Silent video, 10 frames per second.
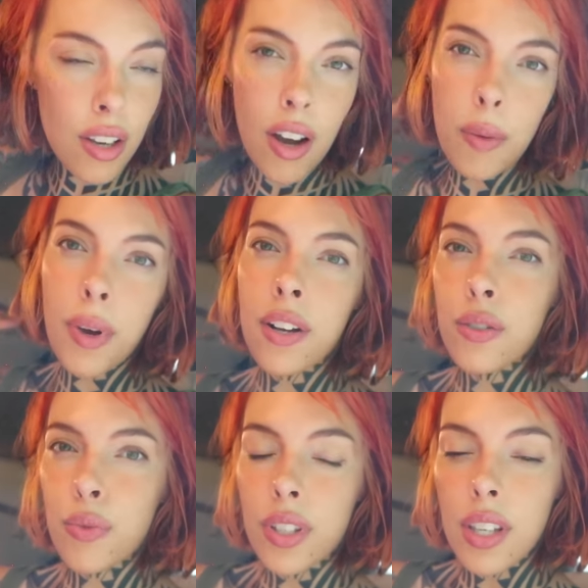The Autobahn
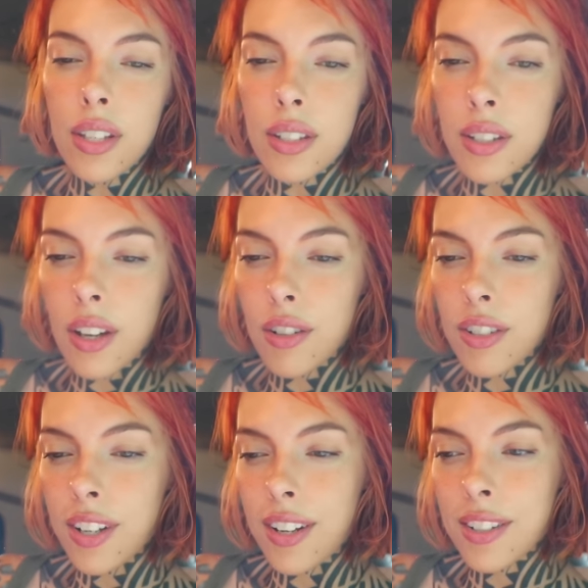is really easy to
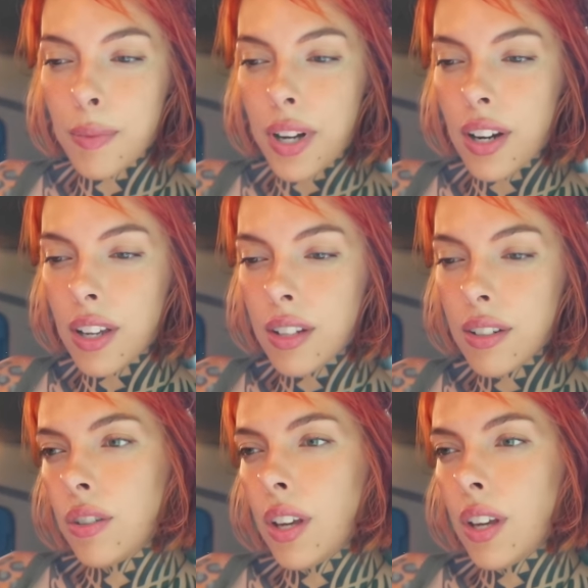understand as an American.